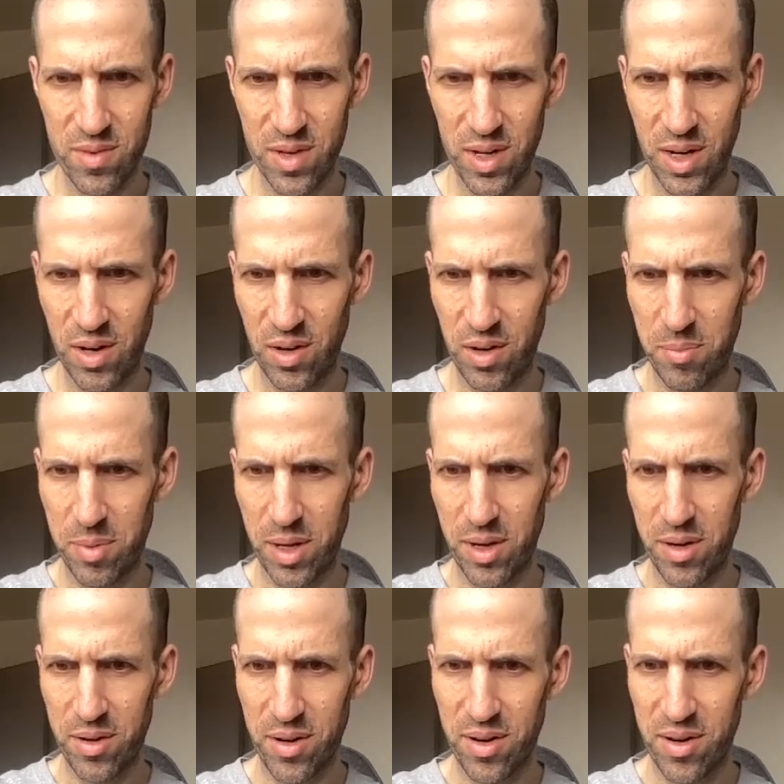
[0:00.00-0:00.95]
Gary
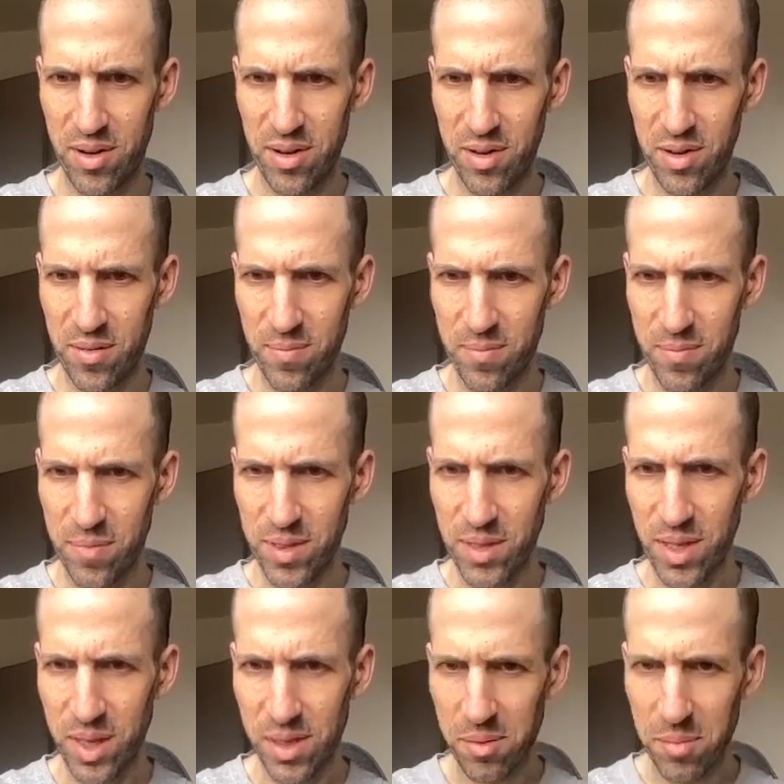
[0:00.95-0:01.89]
Panter. This is
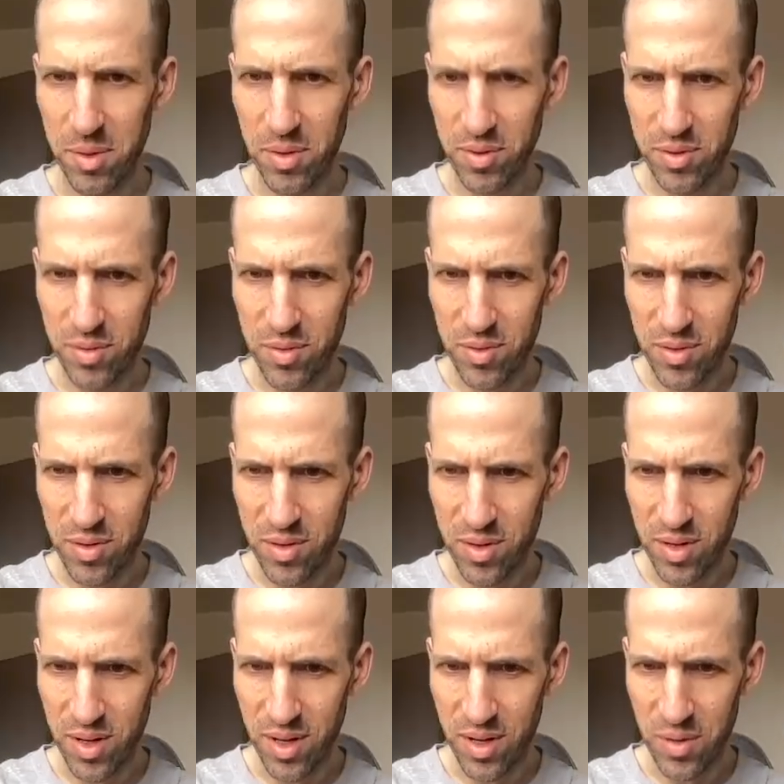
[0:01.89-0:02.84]
like the most
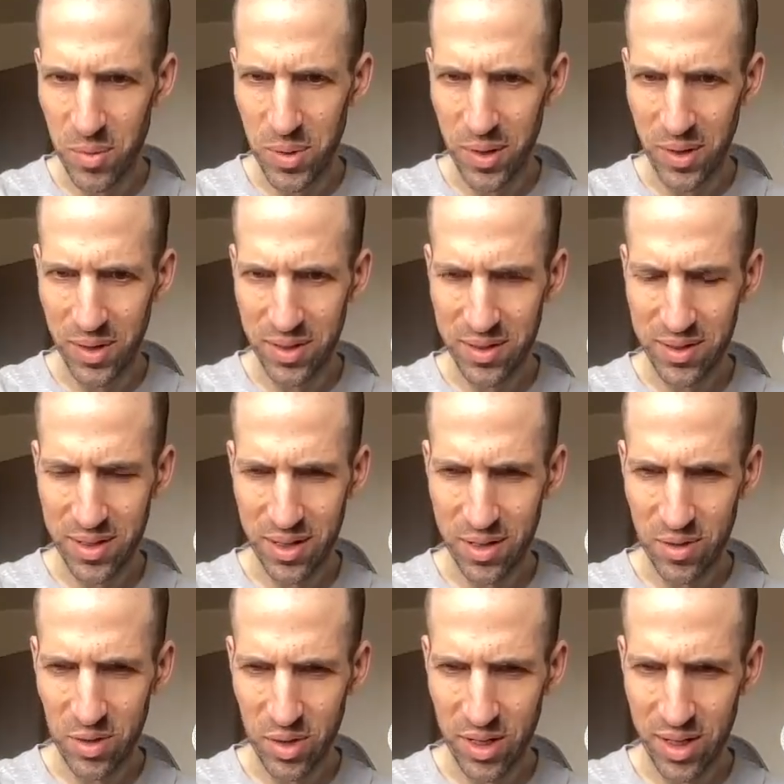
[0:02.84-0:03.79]
uh,
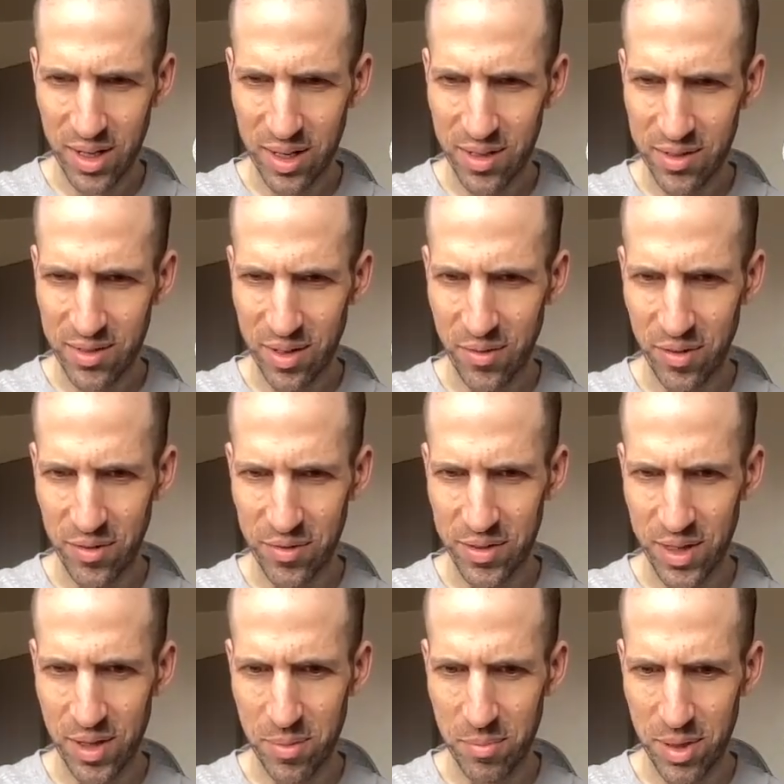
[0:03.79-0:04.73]
realistic looking stuff I've
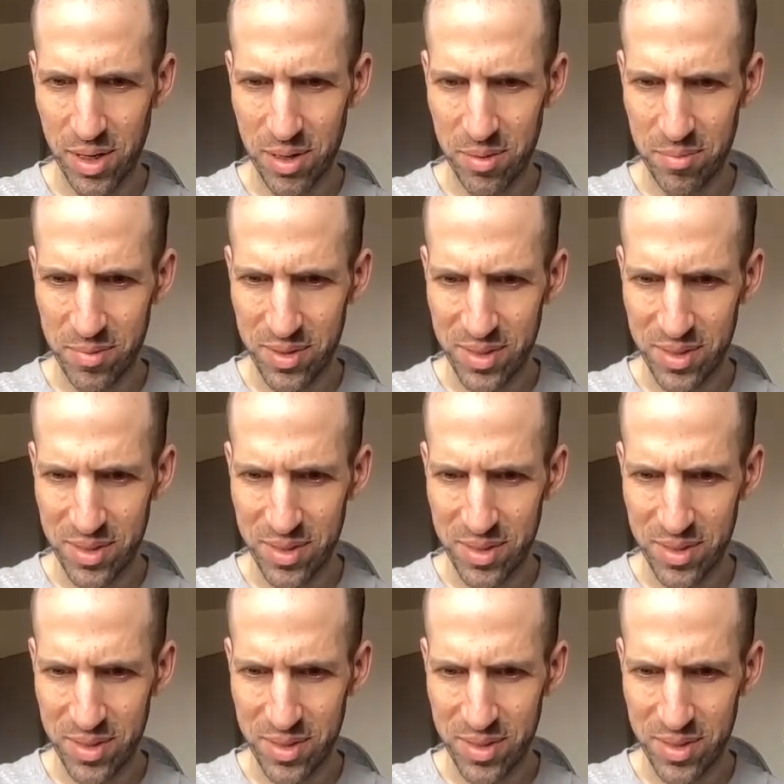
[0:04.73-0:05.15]
seen by him.